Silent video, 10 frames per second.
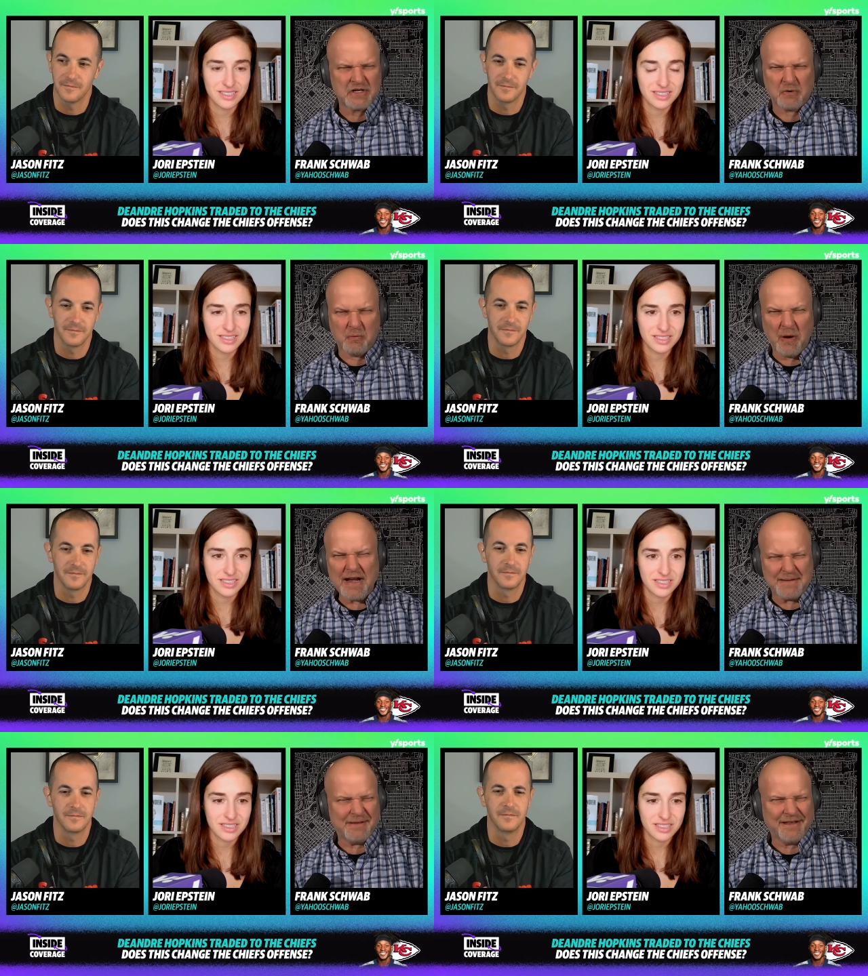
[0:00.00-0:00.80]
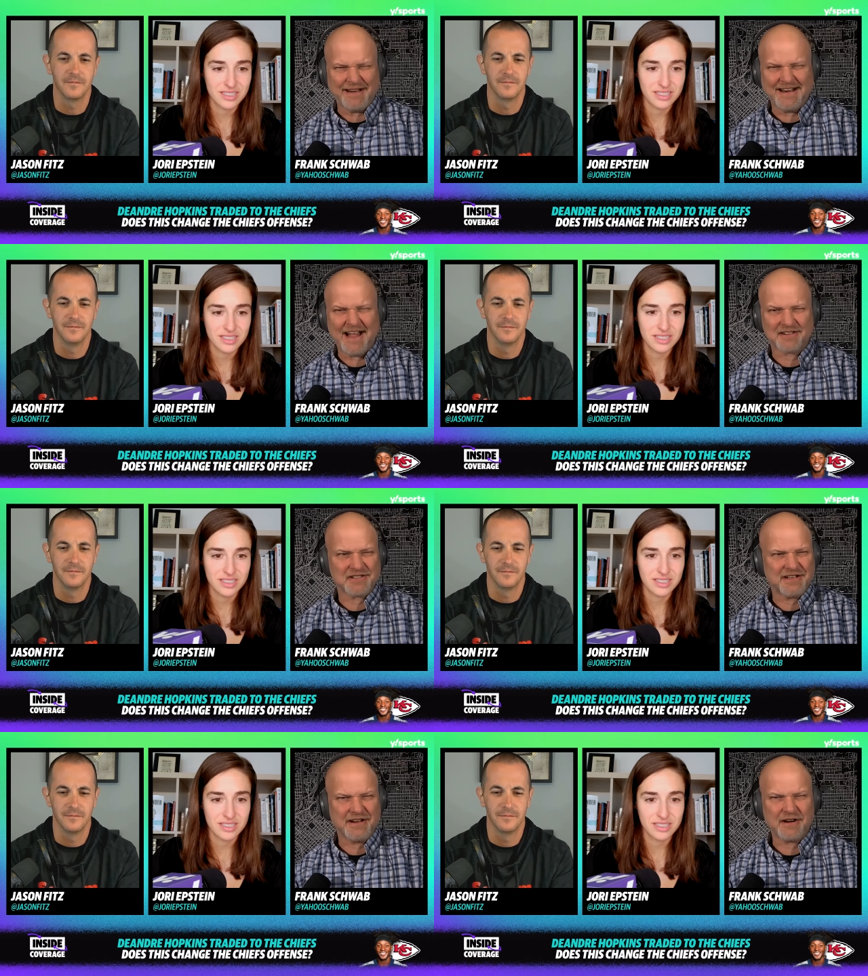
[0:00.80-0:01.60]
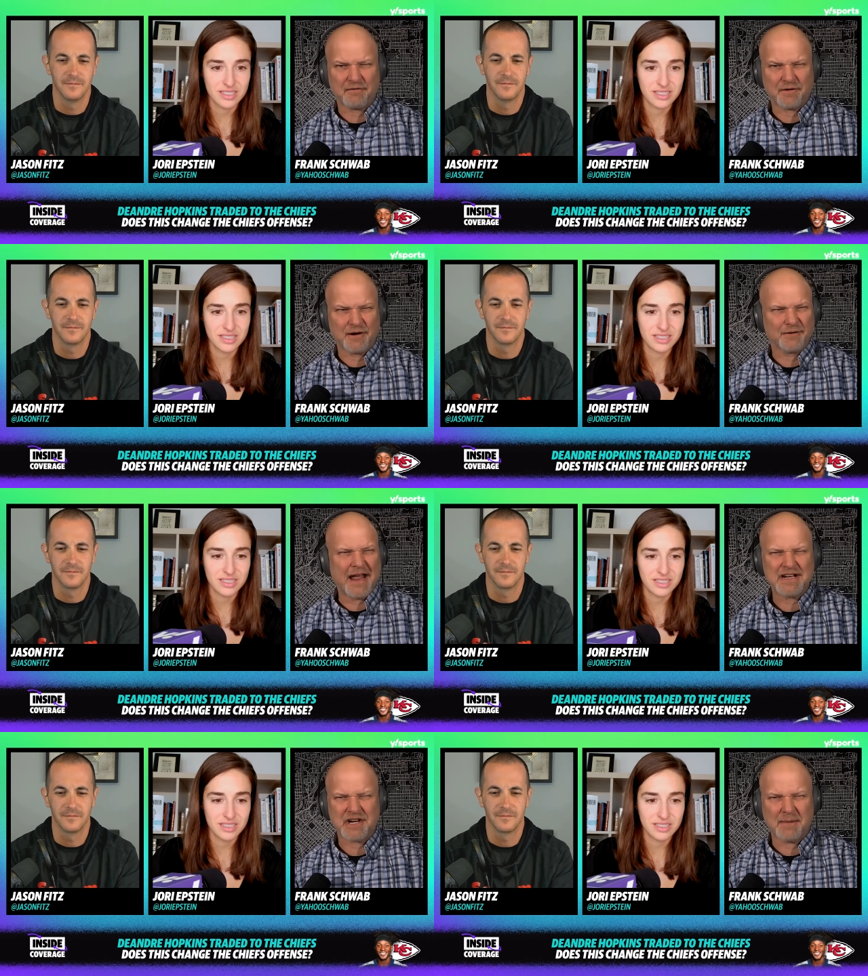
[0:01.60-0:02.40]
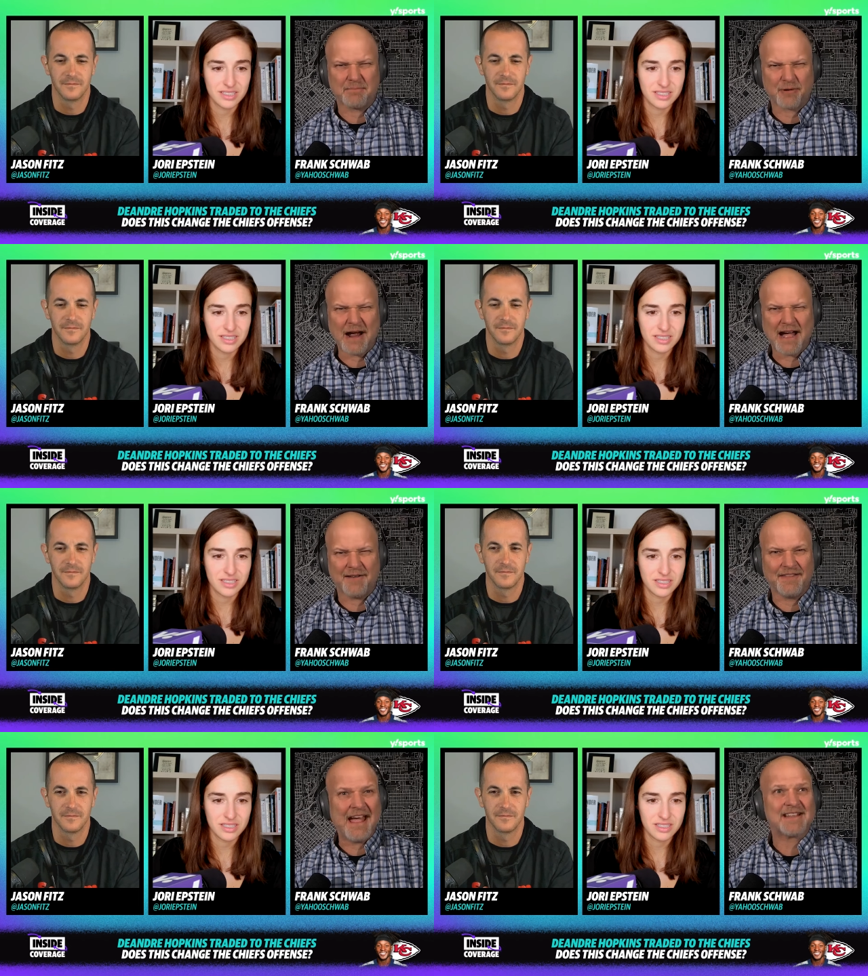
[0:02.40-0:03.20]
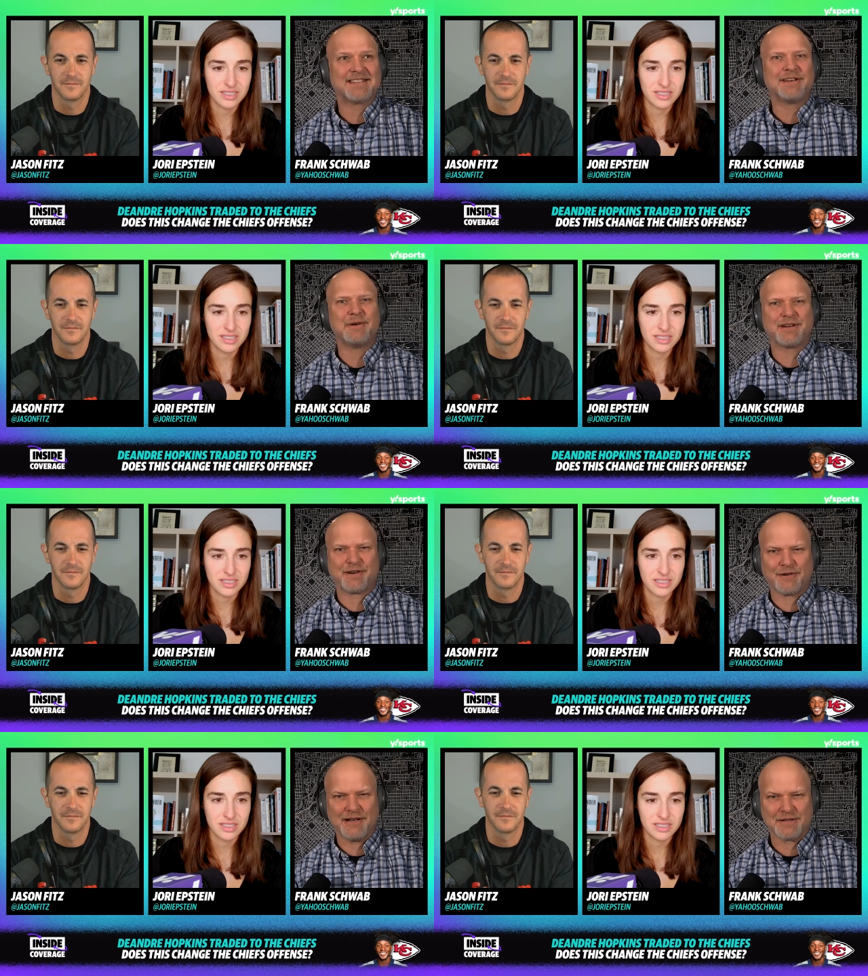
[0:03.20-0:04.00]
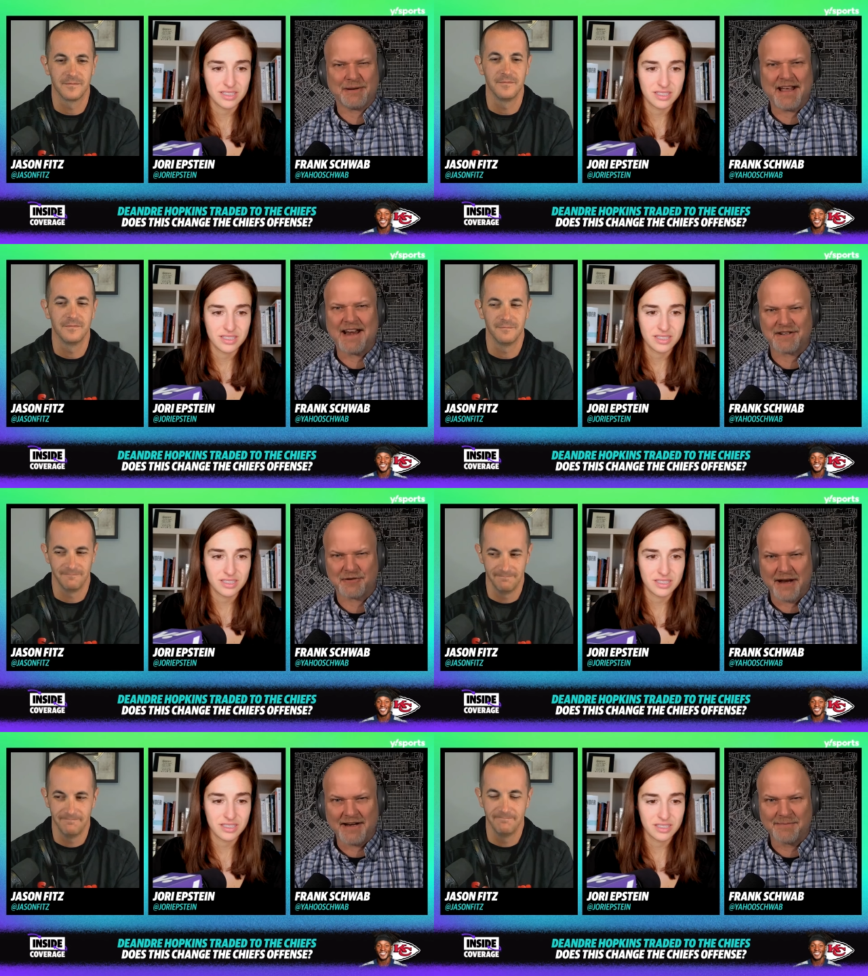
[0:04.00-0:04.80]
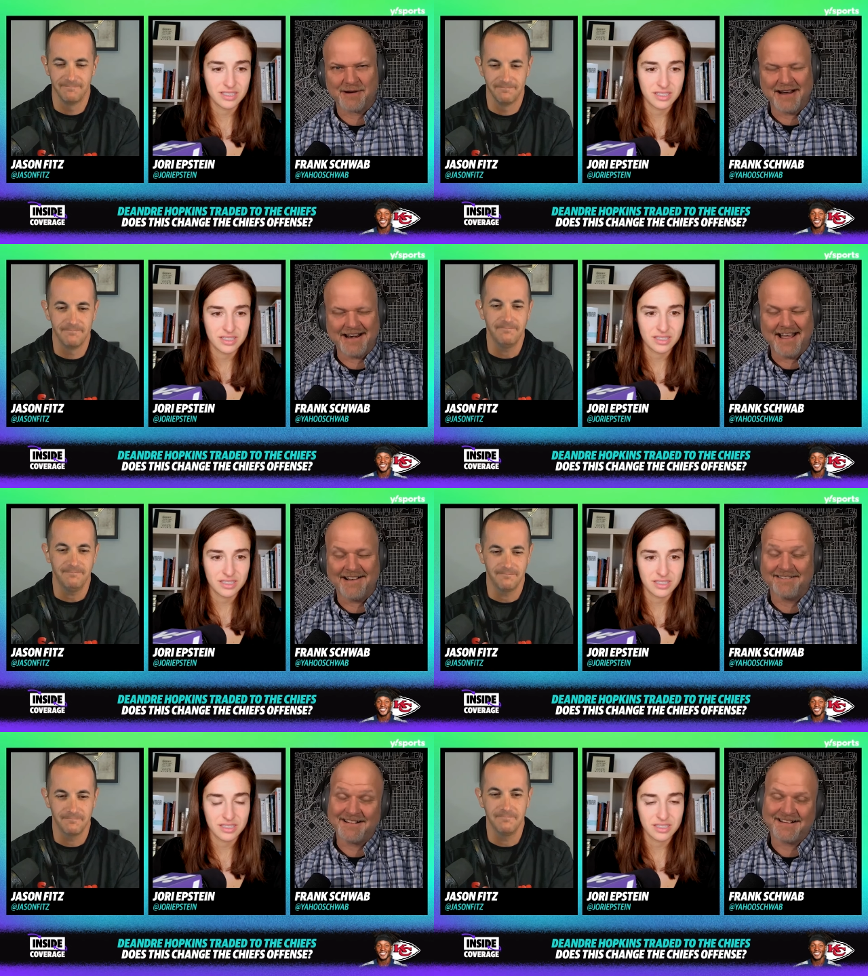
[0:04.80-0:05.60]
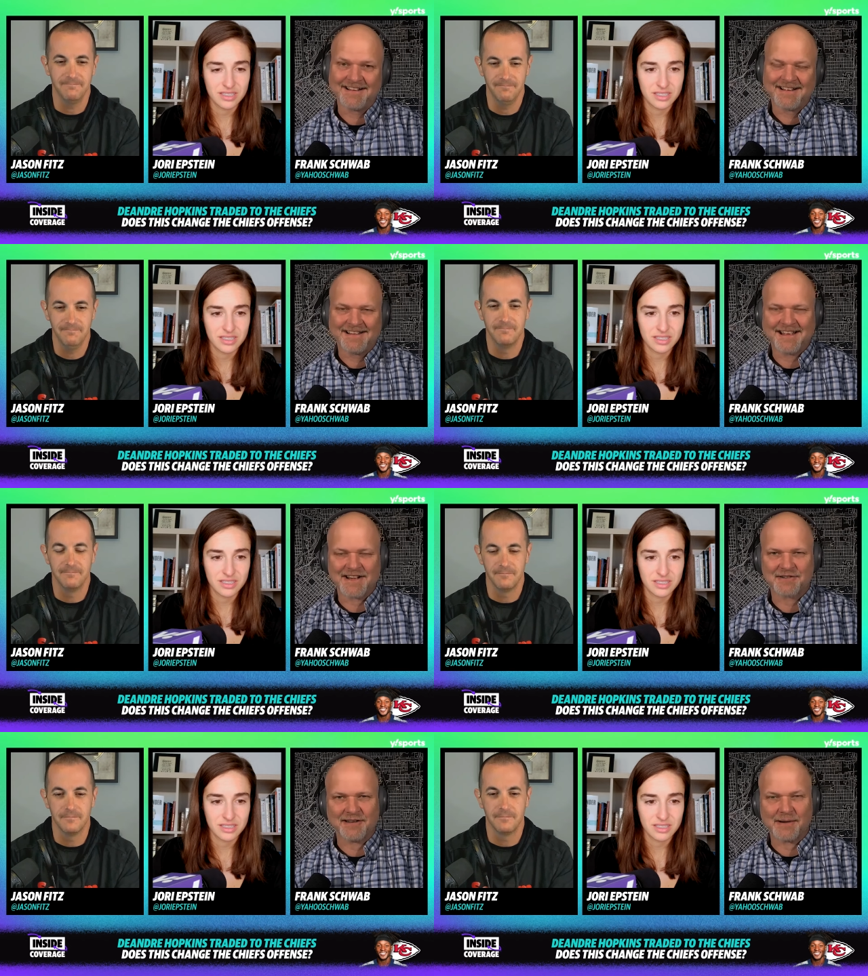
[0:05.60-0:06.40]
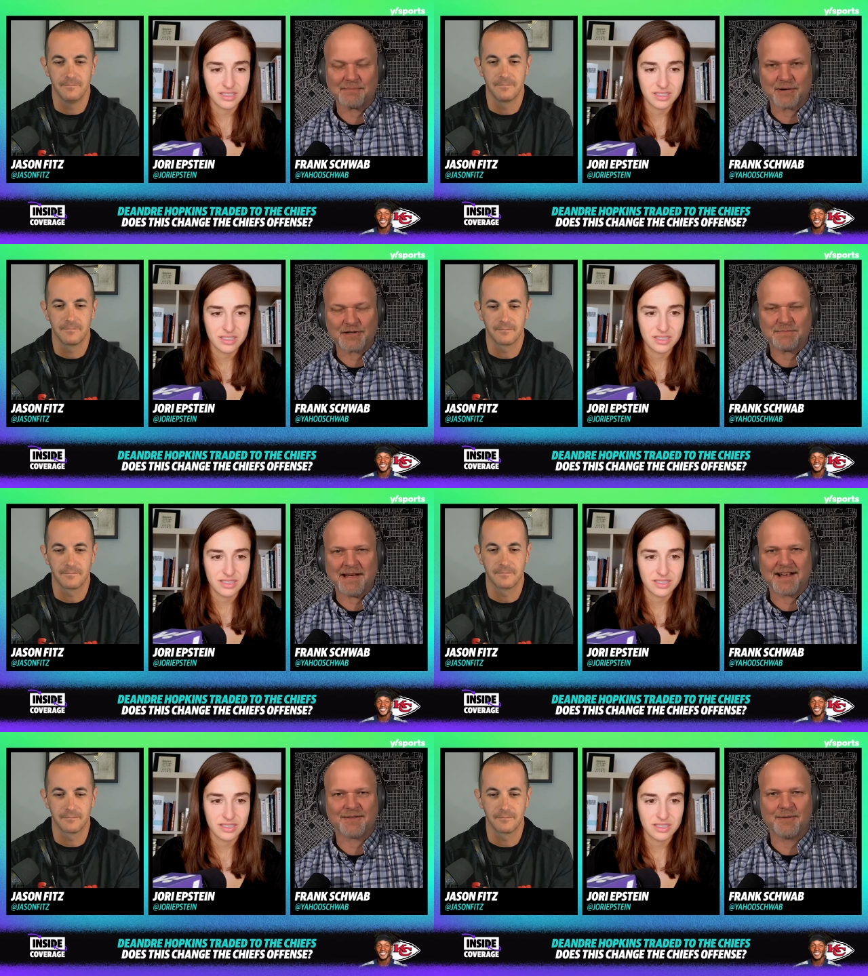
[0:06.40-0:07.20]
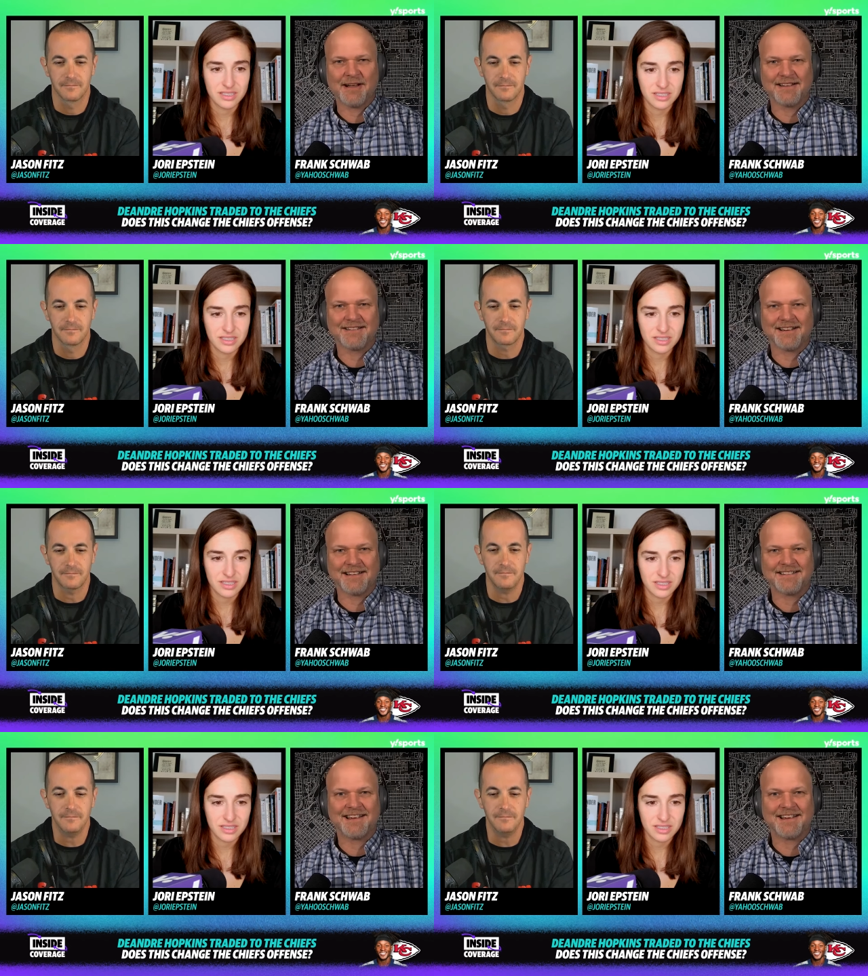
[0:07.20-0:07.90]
Speaker 1: twenty million dollars a year for A J. Brown. That's ludicrous. We got to trade him right now. And they got Treylon Burks back. Well done,